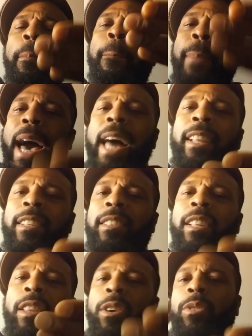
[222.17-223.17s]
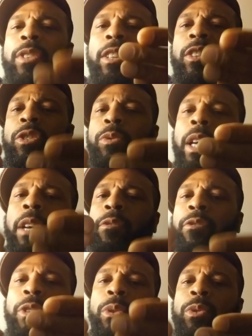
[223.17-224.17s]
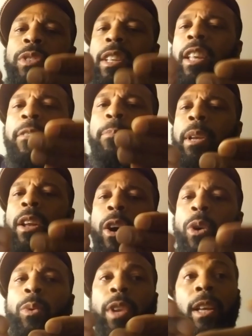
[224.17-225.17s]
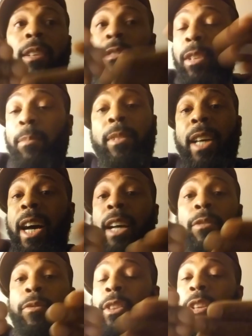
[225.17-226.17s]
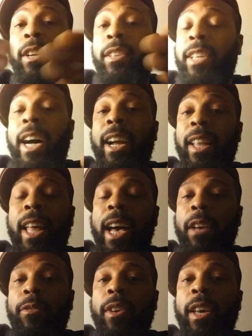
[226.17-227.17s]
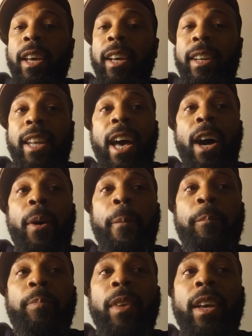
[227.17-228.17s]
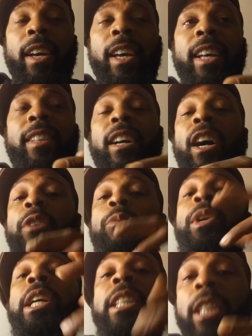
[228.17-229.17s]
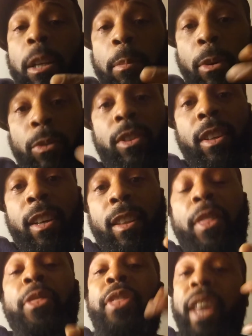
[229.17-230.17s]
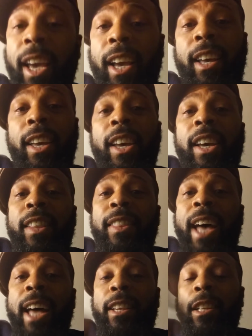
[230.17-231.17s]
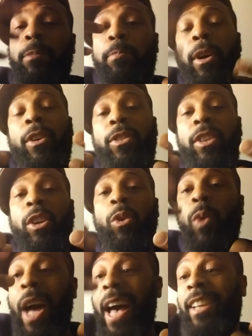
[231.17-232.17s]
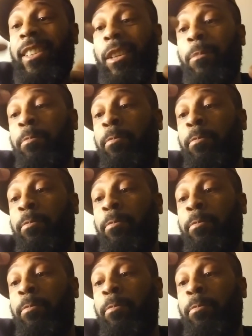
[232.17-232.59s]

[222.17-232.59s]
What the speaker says: balance to those extreme views that they've been holding sometimes for their entire life. Now, it's unreasonable to think that this person who has some